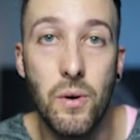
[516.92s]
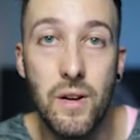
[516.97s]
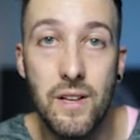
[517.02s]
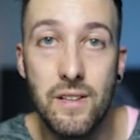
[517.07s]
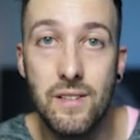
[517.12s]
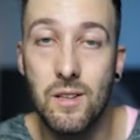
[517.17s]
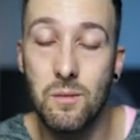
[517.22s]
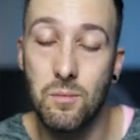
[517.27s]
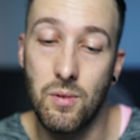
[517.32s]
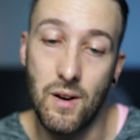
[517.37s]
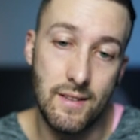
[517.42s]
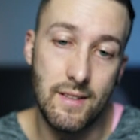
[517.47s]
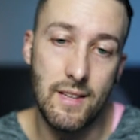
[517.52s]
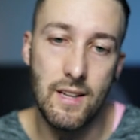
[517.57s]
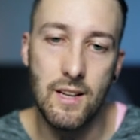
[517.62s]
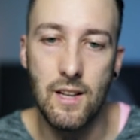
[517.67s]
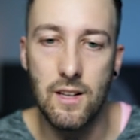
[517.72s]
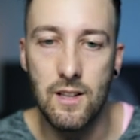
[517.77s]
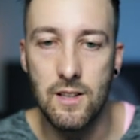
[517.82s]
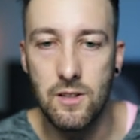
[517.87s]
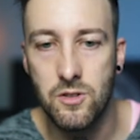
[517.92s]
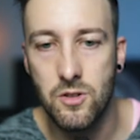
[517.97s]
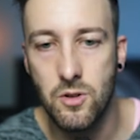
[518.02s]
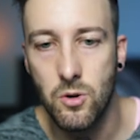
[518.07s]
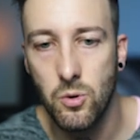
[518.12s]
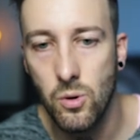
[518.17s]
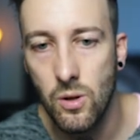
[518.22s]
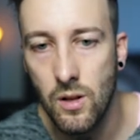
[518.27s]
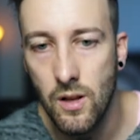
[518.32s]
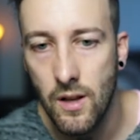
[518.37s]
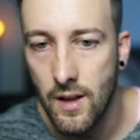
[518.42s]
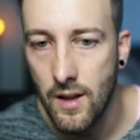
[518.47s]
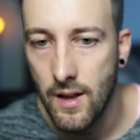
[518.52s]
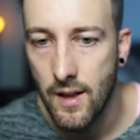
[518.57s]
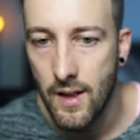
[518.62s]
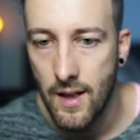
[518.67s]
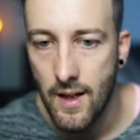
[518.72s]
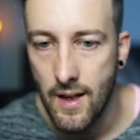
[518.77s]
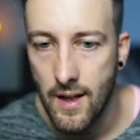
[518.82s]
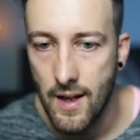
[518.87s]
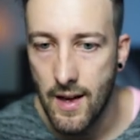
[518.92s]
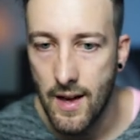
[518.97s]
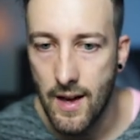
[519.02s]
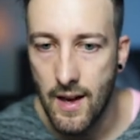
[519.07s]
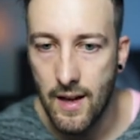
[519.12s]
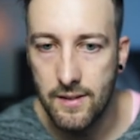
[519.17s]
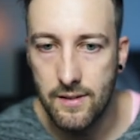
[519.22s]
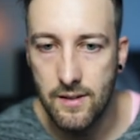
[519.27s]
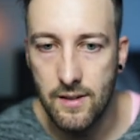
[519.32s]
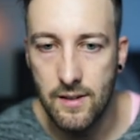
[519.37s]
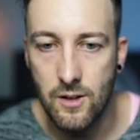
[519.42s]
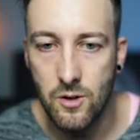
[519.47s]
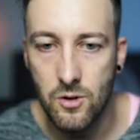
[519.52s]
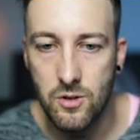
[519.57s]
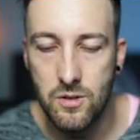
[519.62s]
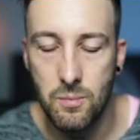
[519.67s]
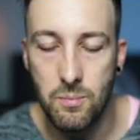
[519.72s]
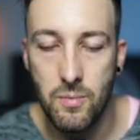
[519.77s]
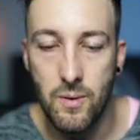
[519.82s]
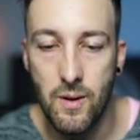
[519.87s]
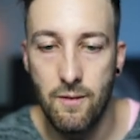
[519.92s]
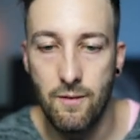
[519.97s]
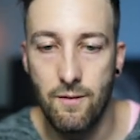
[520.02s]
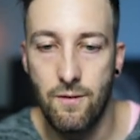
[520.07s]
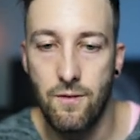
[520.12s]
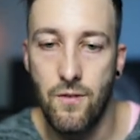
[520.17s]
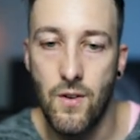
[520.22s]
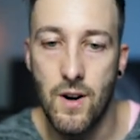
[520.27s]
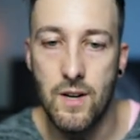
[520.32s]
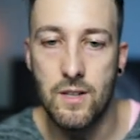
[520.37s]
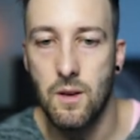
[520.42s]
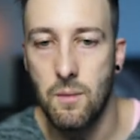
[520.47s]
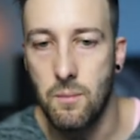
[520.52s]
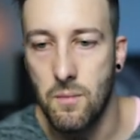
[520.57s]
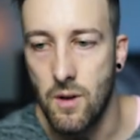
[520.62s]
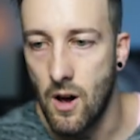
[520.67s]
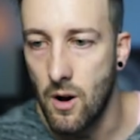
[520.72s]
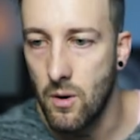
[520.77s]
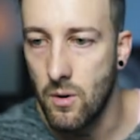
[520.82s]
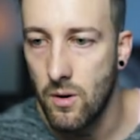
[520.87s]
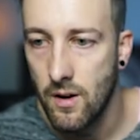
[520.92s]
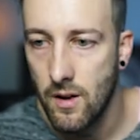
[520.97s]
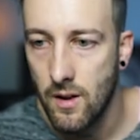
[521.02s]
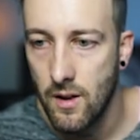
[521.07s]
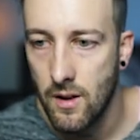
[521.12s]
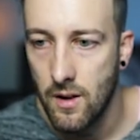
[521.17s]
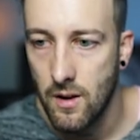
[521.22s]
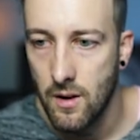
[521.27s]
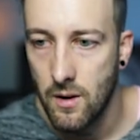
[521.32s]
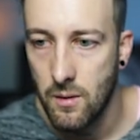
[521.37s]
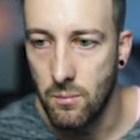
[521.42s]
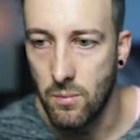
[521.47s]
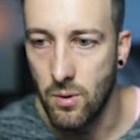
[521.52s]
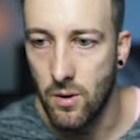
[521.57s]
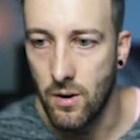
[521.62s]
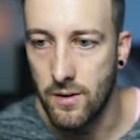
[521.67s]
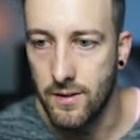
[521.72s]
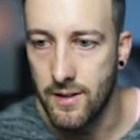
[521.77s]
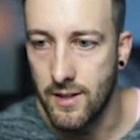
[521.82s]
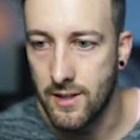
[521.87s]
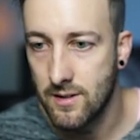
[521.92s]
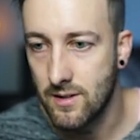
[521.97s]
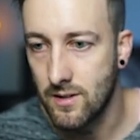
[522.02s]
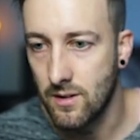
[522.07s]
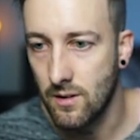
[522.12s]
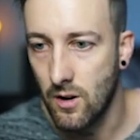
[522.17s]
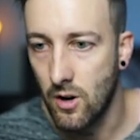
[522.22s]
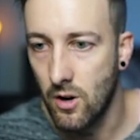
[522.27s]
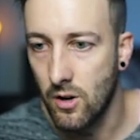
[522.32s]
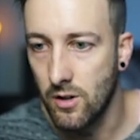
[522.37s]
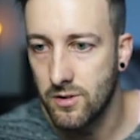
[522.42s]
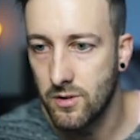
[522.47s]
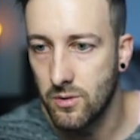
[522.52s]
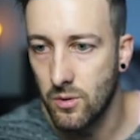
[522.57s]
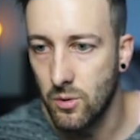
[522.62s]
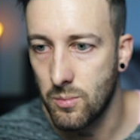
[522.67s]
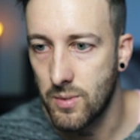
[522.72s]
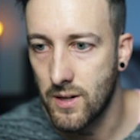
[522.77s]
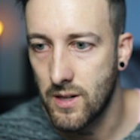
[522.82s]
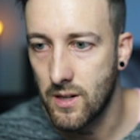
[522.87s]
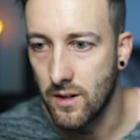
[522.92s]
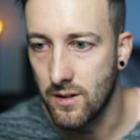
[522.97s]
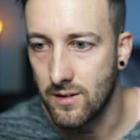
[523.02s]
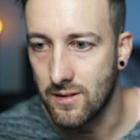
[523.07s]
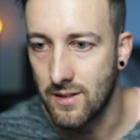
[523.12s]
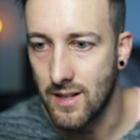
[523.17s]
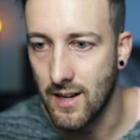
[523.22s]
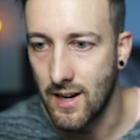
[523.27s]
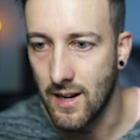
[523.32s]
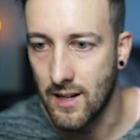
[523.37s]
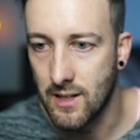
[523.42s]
preset, but I think it looks cool. And it looks a bit fucked up now, but that's also because the